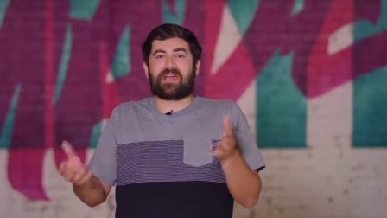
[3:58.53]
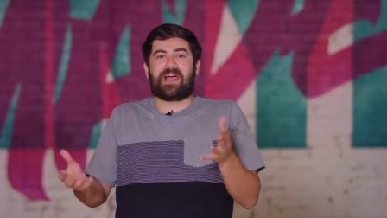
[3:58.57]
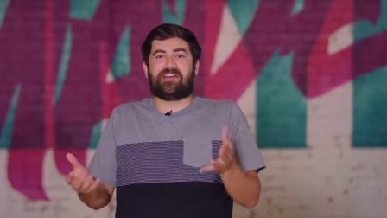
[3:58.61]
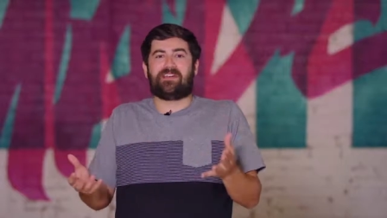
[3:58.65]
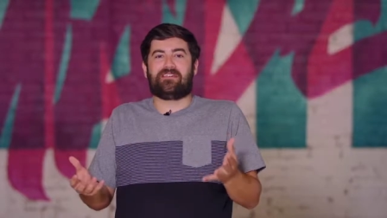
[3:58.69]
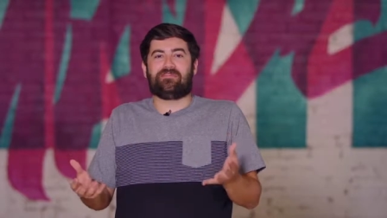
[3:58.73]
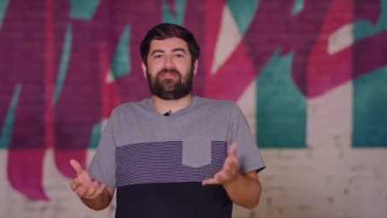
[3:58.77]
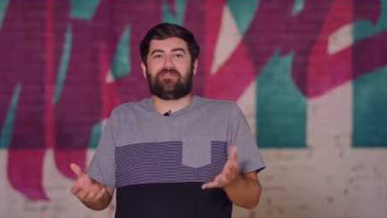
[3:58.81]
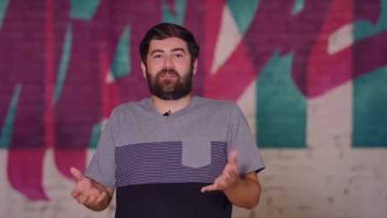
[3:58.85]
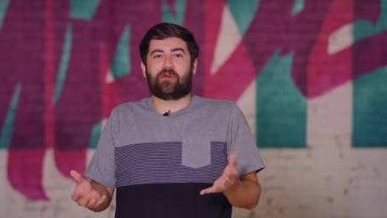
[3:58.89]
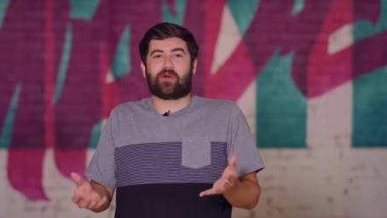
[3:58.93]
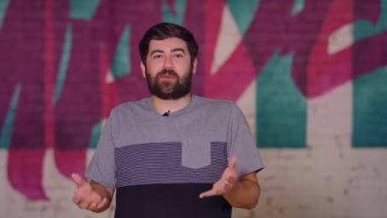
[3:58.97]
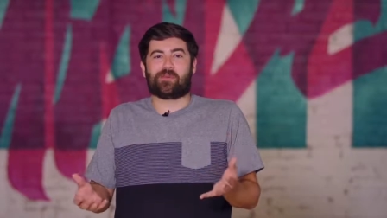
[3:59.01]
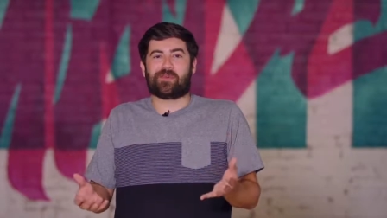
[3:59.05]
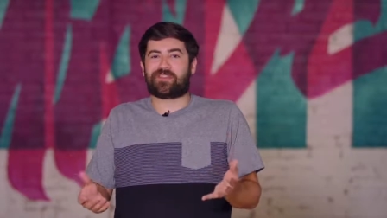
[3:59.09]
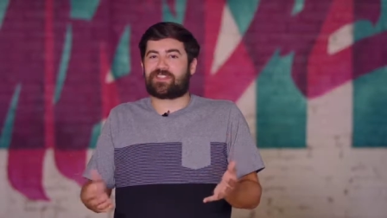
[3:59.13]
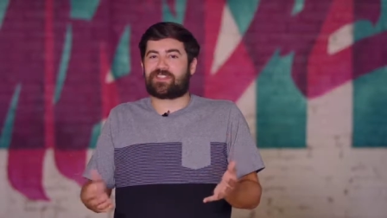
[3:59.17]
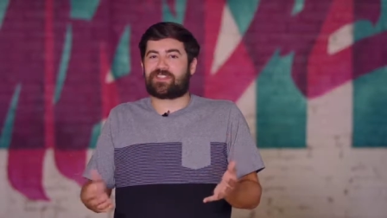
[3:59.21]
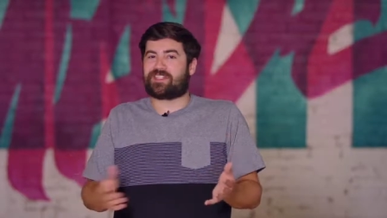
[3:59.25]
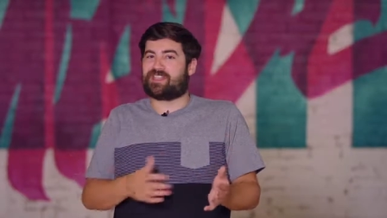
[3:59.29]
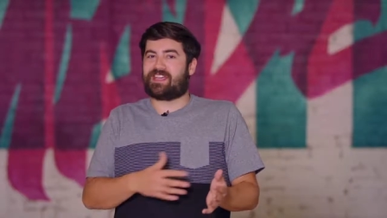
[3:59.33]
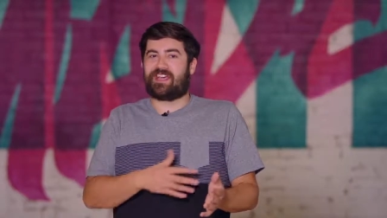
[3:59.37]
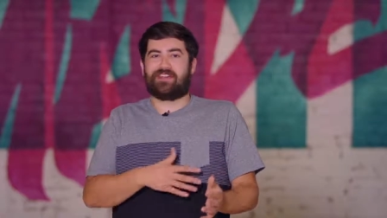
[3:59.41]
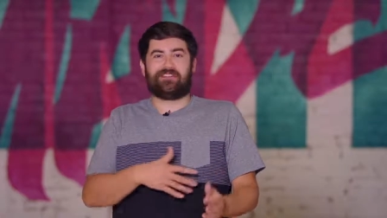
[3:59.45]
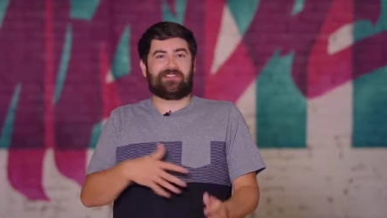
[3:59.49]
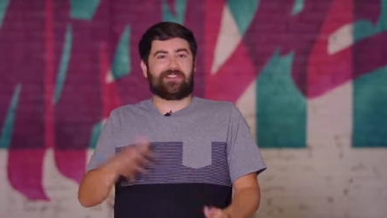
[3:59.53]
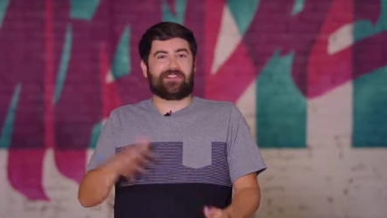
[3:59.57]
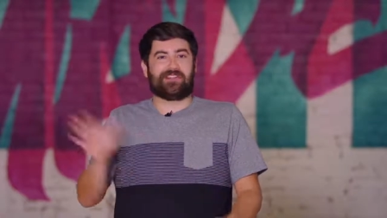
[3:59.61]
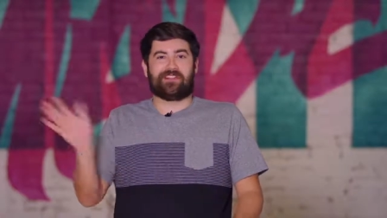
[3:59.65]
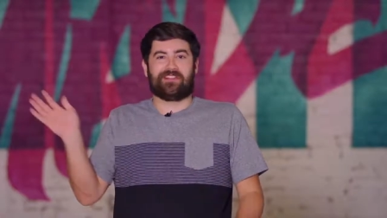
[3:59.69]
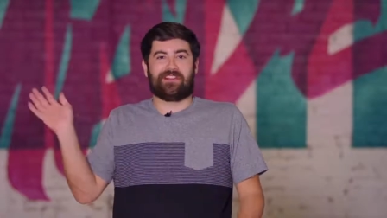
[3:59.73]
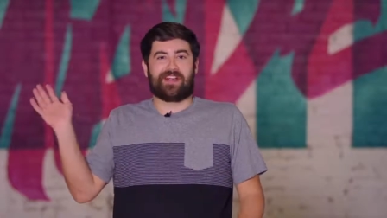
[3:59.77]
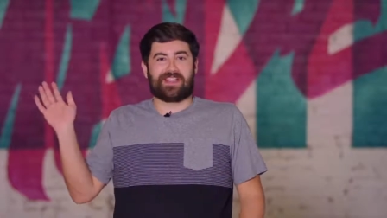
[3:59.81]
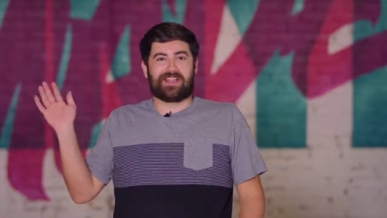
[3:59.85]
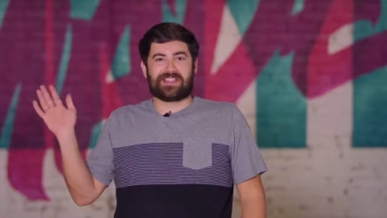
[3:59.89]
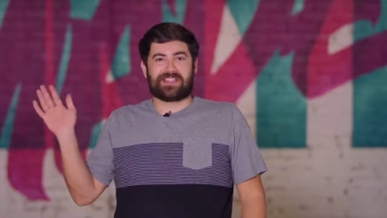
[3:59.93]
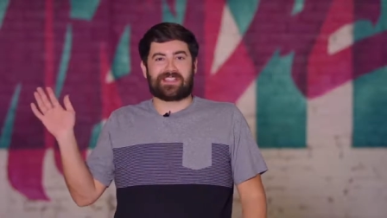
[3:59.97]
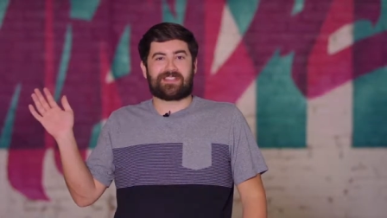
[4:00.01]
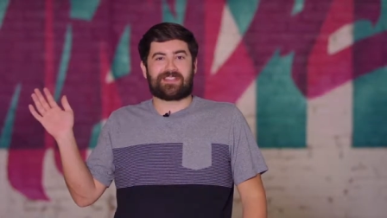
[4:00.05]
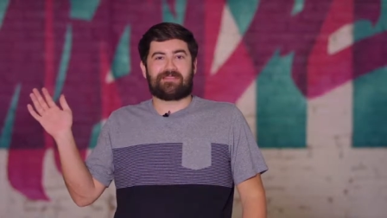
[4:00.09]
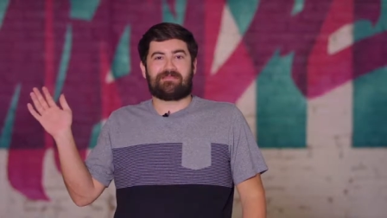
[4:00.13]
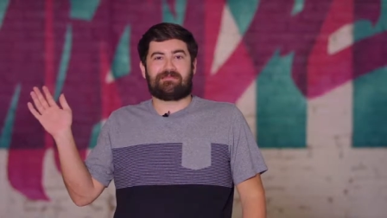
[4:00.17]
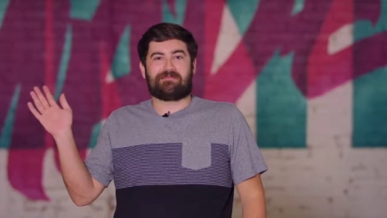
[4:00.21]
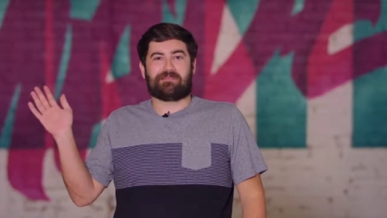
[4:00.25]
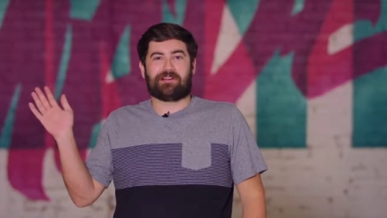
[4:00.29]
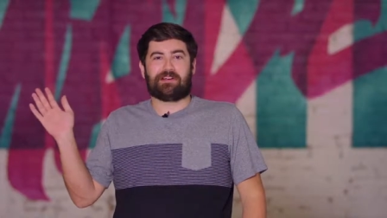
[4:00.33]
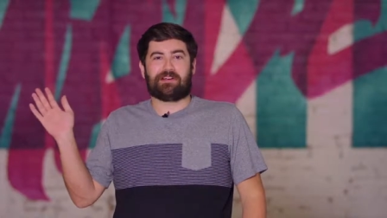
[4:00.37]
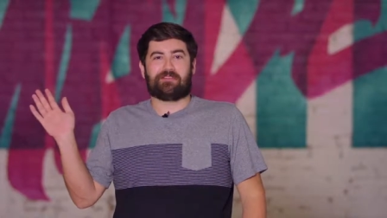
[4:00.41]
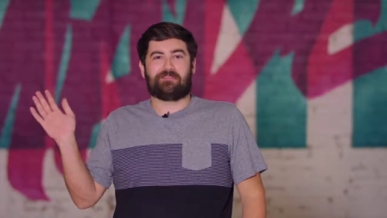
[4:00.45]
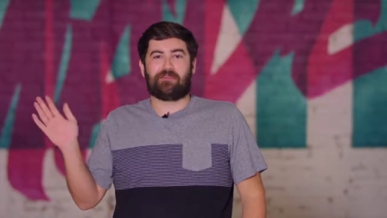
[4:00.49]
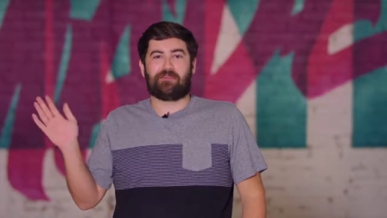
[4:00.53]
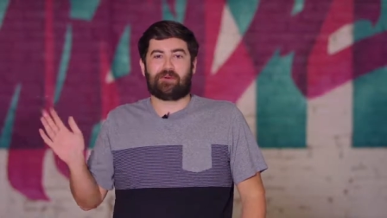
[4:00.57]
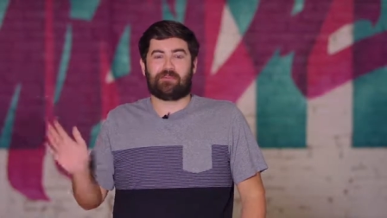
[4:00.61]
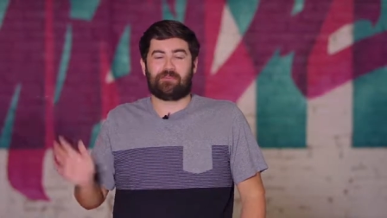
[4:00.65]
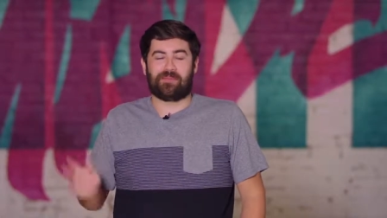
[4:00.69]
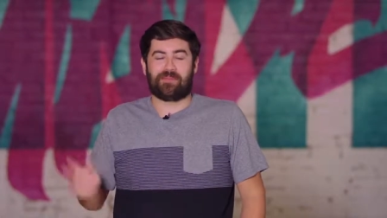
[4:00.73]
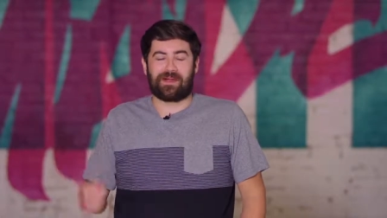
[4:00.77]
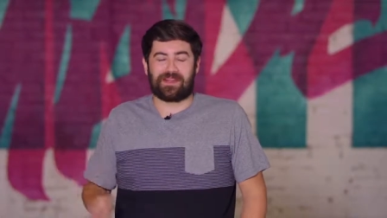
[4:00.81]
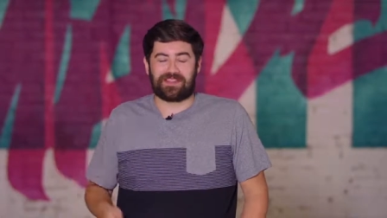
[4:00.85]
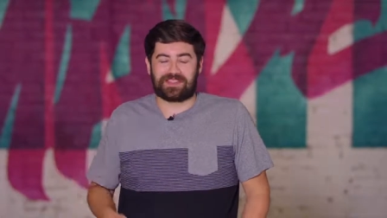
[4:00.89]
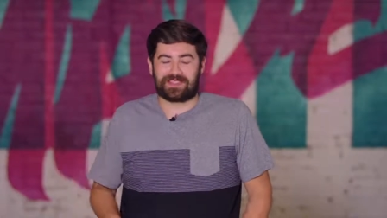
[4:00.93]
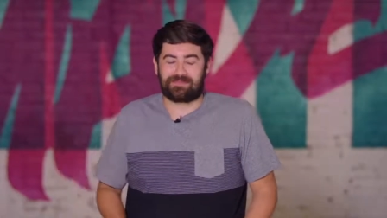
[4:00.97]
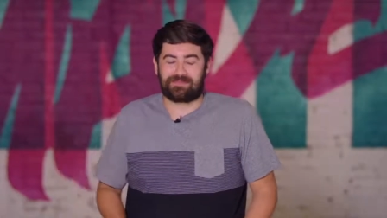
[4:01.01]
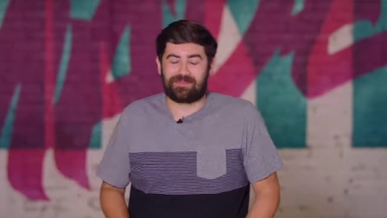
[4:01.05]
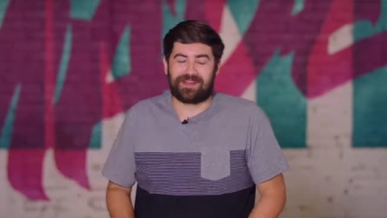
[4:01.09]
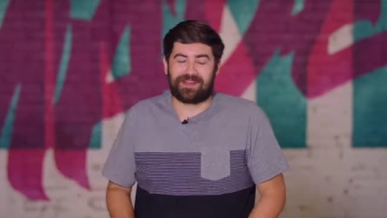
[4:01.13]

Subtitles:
kind of normalcy after the last 3 or 4 months.